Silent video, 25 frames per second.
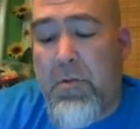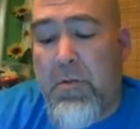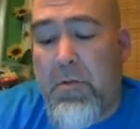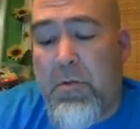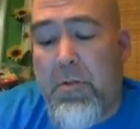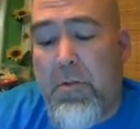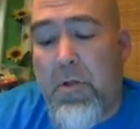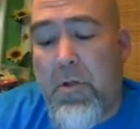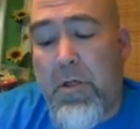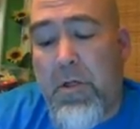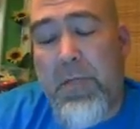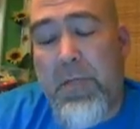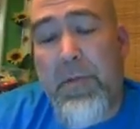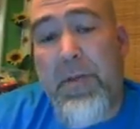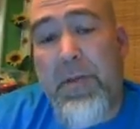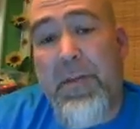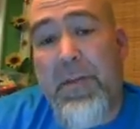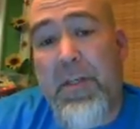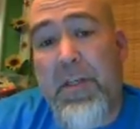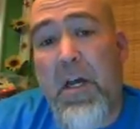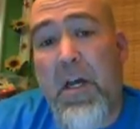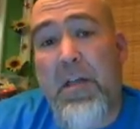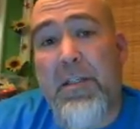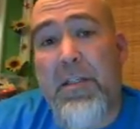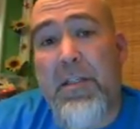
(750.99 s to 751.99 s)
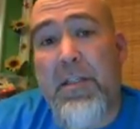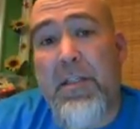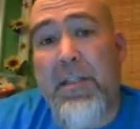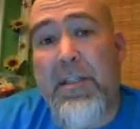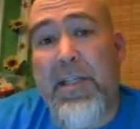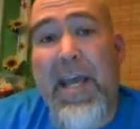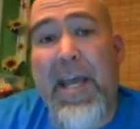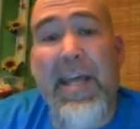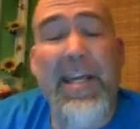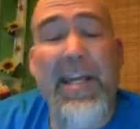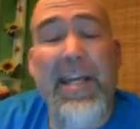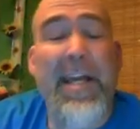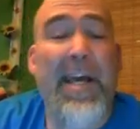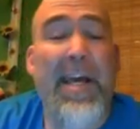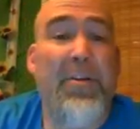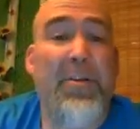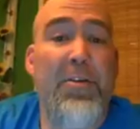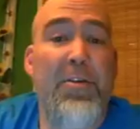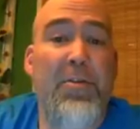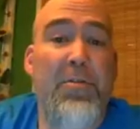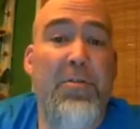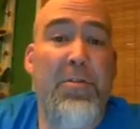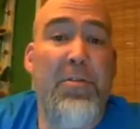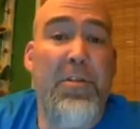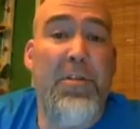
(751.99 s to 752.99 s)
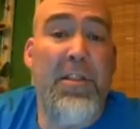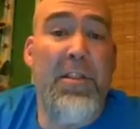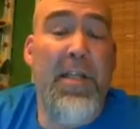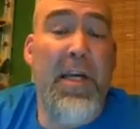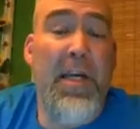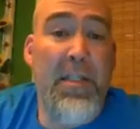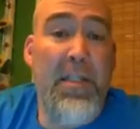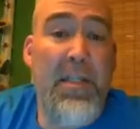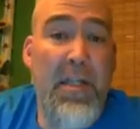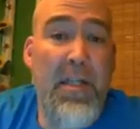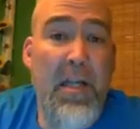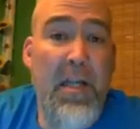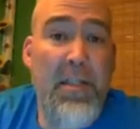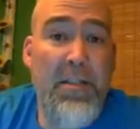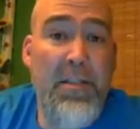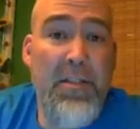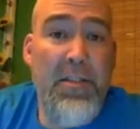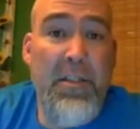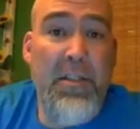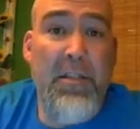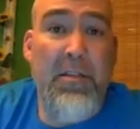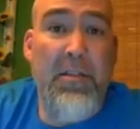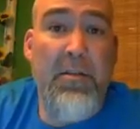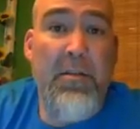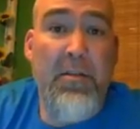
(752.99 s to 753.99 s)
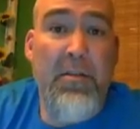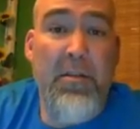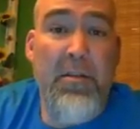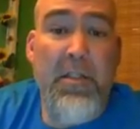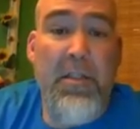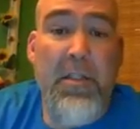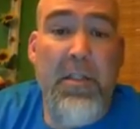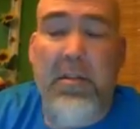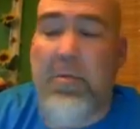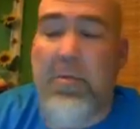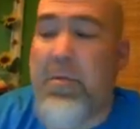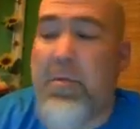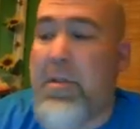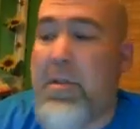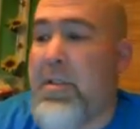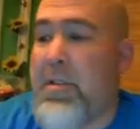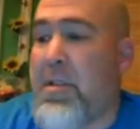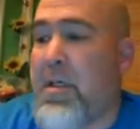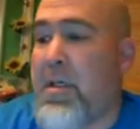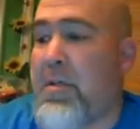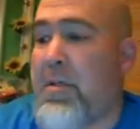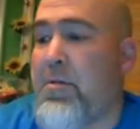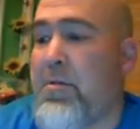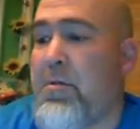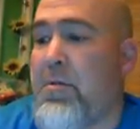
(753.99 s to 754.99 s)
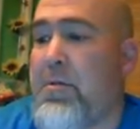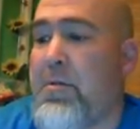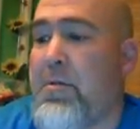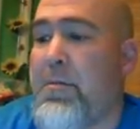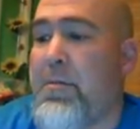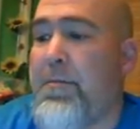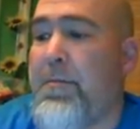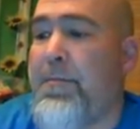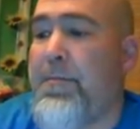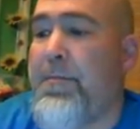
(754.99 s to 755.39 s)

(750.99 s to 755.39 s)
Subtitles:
or talking about the content and how to use the technology to get some of these answers.